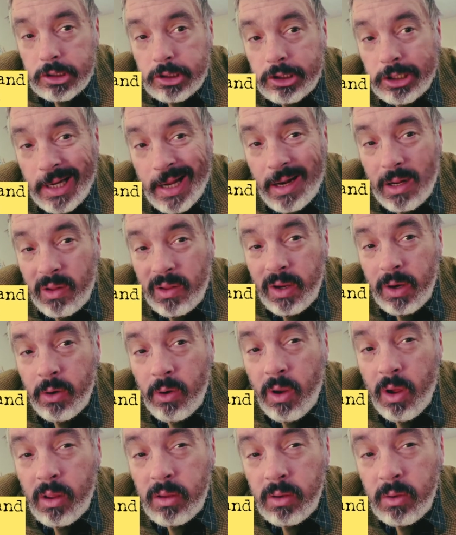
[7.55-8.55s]
channel here
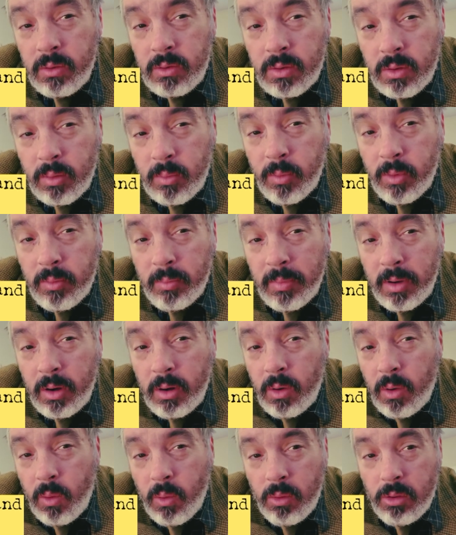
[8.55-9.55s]
on YouTube with me,
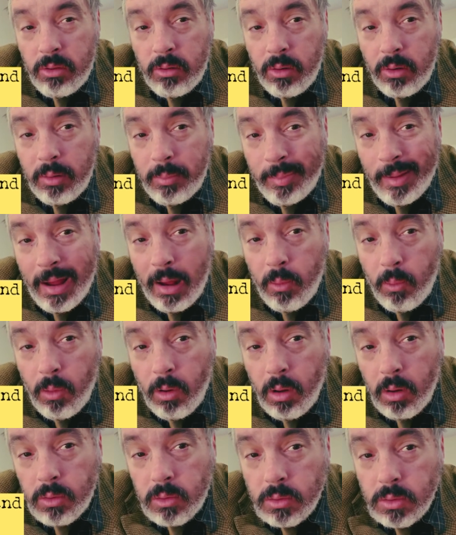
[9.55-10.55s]
your host, Dirty Pat
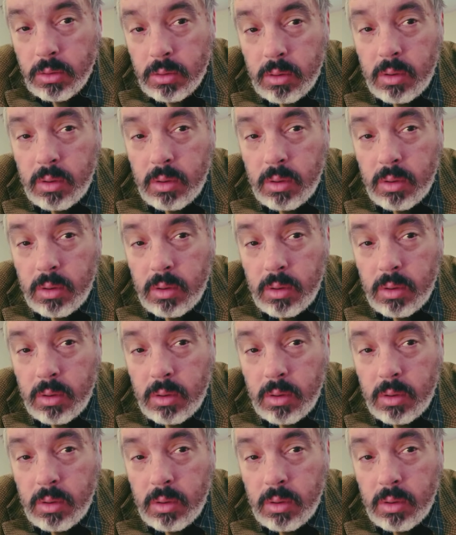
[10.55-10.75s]
Walsh.